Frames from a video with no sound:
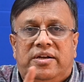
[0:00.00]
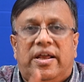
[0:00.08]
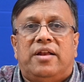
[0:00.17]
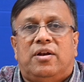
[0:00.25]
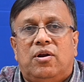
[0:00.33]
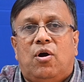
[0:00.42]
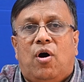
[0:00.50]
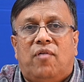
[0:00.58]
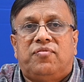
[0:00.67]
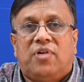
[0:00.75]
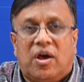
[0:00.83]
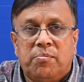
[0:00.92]
ton
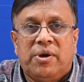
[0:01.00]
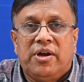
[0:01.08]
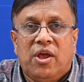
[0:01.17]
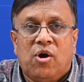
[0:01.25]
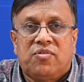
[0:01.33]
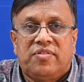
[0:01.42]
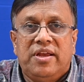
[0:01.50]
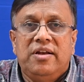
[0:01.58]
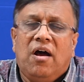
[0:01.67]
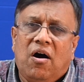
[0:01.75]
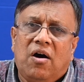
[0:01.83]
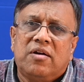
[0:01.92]
of carbon dioxide
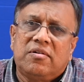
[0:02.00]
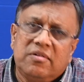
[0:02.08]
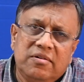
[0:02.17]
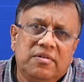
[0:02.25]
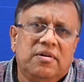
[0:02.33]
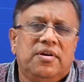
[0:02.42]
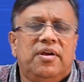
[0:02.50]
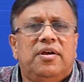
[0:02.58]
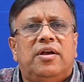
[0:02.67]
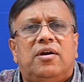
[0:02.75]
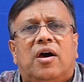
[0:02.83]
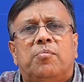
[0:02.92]
or
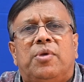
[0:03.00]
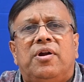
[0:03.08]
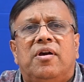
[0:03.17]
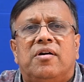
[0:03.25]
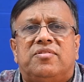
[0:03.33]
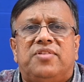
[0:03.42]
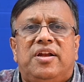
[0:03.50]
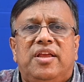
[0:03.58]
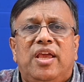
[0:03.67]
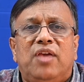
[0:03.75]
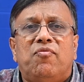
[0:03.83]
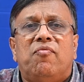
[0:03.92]
carbon dioxide
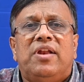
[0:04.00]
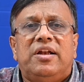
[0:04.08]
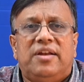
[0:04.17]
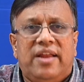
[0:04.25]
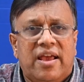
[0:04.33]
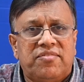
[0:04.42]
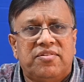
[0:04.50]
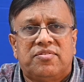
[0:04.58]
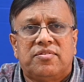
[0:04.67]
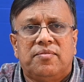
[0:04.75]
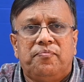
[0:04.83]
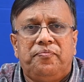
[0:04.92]
equivalent
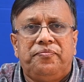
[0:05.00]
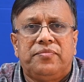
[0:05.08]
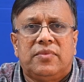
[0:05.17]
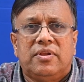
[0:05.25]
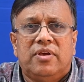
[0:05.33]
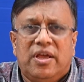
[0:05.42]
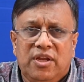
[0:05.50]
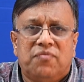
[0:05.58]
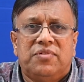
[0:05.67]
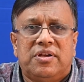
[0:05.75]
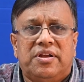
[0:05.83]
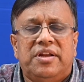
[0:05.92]
gases, any of
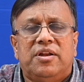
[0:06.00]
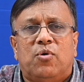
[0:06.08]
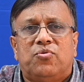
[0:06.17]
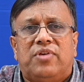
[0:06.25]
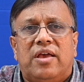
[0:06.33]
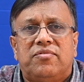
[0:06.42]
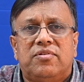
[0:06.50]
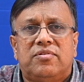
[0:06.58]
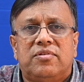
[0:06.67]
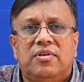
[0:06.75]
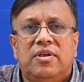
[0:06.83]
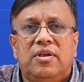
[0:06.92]
the greenhouse
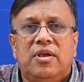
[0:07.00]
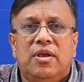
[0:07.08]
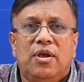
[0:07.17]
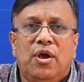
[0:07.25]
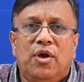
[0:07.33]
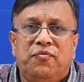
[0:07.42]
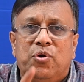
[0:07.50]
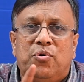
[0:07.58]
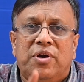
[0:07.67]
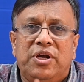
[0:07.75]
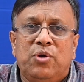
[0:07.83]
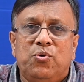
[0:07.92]
gases, if you
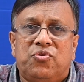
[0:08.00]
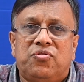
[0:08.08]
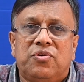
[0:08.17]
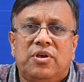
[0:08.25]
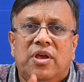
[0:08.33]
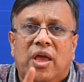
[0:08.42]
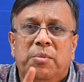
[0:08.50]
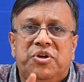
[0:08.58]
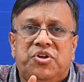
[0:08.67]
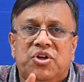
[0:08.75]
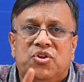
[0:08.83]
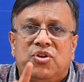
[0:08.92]
reduce
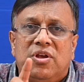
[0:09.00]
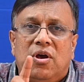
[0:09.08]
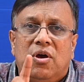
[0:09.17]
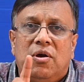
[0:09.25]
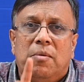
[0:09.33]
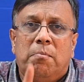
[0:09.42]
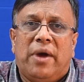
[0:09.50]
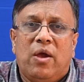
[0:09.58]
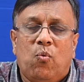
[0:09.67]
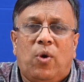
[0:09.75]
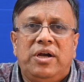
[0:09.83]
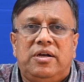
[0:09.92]
emissions by
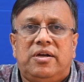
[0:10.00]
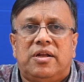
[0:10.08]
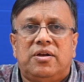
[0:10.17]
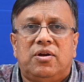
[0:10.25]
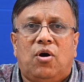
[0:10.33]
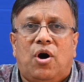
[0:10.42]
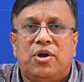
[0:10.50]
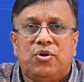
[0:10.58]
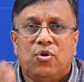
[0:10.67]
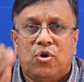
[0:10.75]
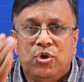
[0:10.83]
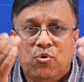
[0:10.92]
1 ton or
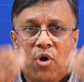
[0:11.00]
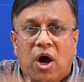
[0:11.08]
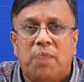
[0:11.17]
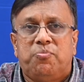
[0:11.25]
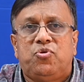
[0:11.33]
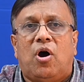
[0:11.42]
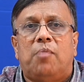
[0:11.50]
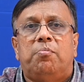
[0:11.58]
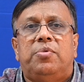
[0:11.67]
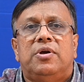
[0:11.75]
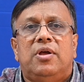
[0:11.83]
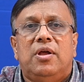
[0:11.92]
you
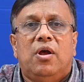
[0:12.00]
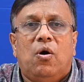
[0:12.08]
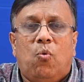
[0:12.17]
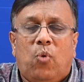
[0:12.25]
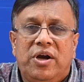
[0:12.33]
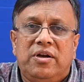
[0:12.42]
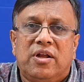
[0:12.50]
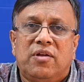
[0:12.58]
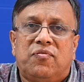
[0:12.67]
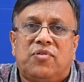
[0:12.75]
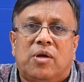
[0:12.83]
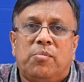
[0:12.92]
absorb 1 ton
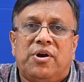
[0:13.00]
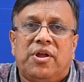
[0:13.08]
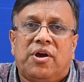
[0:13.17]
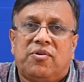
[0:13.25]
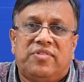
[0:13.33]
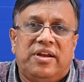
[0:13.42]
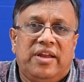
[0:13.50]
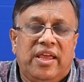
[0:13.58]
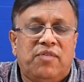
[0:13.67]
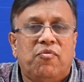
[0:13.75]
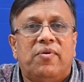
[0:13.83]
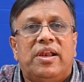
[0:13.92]
of carbon dioxide
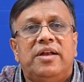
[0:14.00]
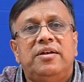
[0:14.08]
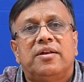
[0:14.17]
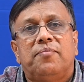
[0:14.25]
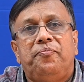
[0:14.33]
equivalent,